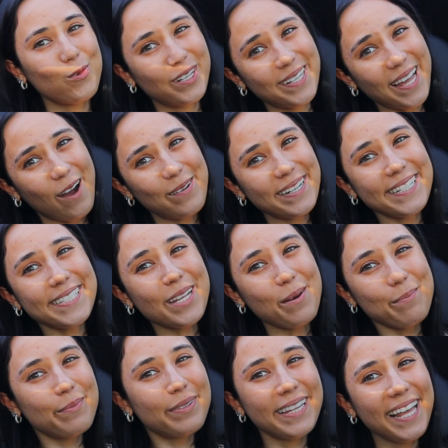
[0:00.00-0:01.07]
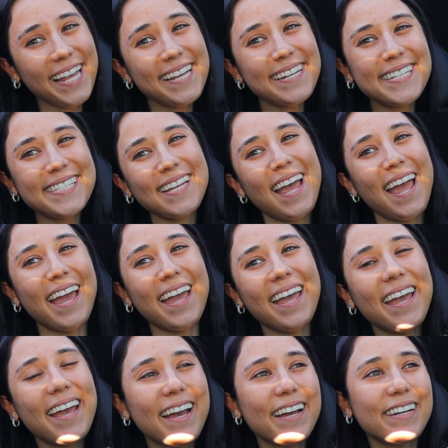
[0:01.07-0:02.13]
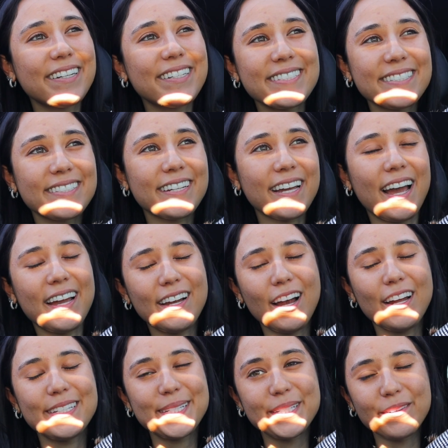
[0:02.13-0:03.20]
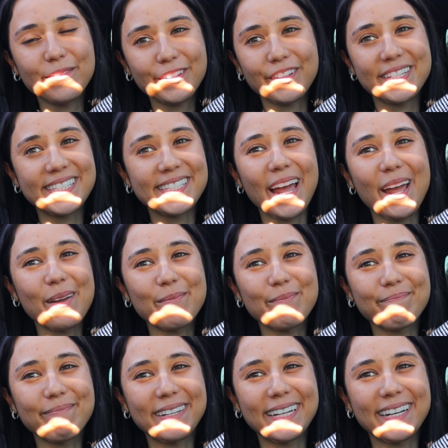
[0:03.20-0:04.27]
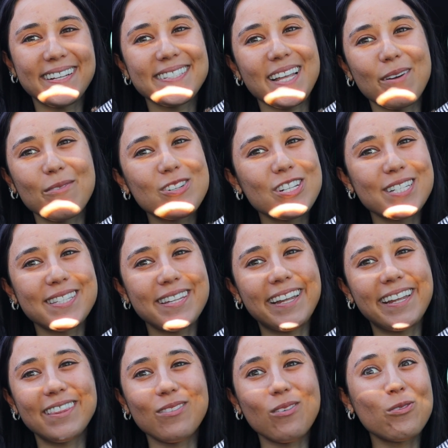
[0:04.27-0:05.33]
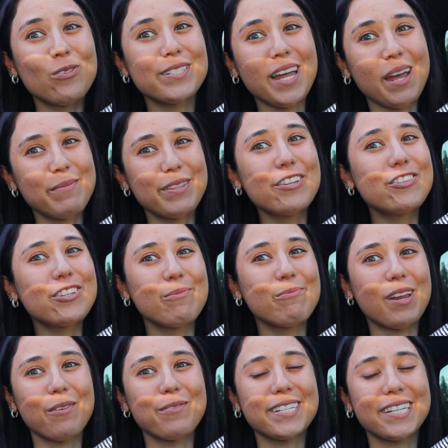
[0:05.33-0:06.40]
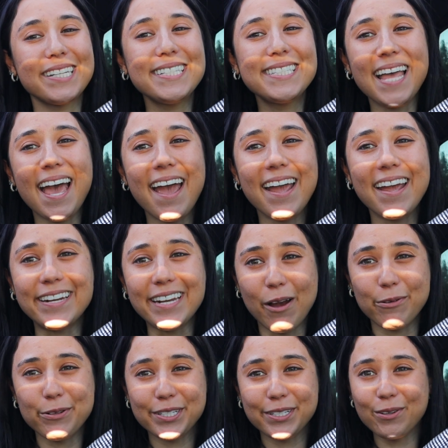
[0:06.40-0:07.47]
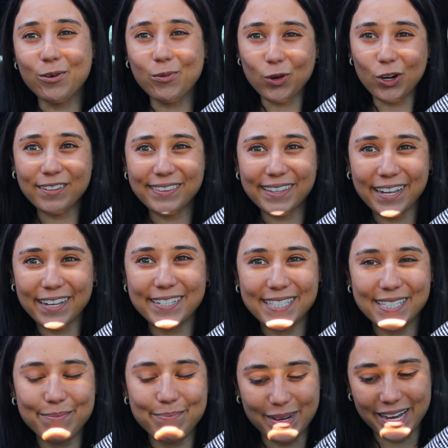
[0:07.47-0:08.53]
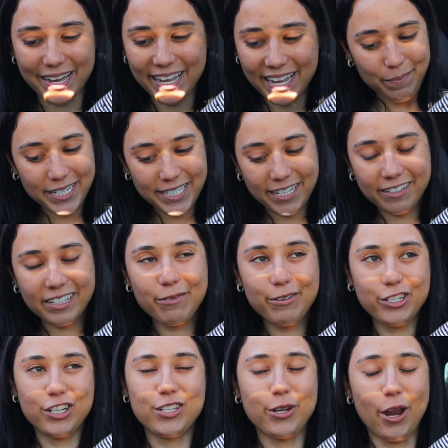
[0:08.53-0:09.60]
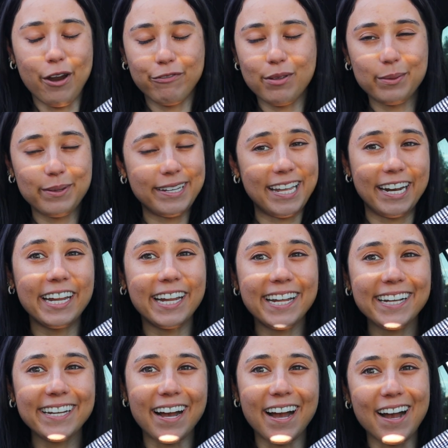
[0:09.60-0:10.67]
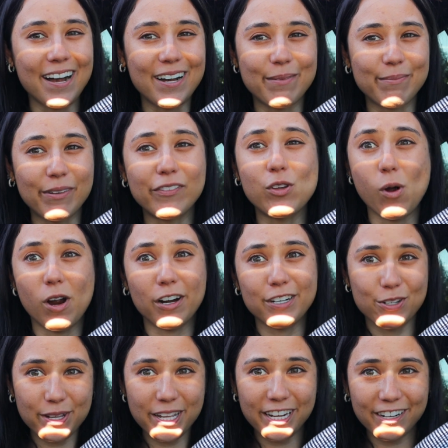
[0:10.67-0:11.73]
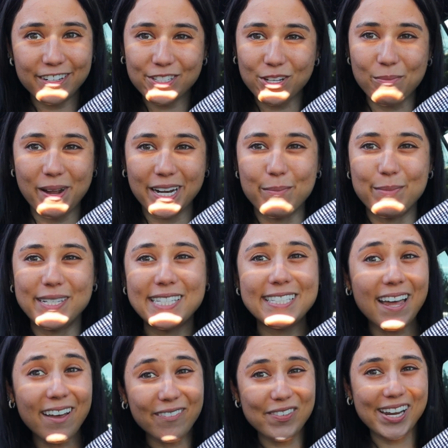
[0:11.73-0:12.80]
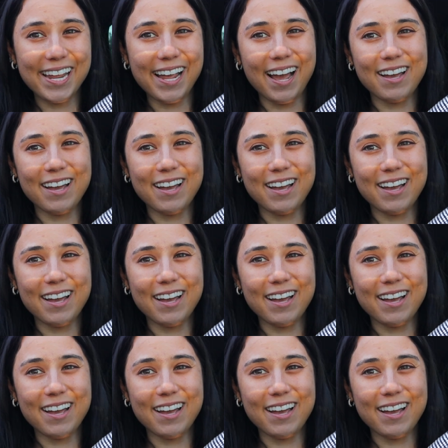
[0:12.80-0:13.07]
Workout is complete and I kind of still feel the same because I was just thinking the whole time in the gym what I was gonna say and how I was gonna word this, but basically we should start from the beginning. If you are new here, so my name is Stephanie.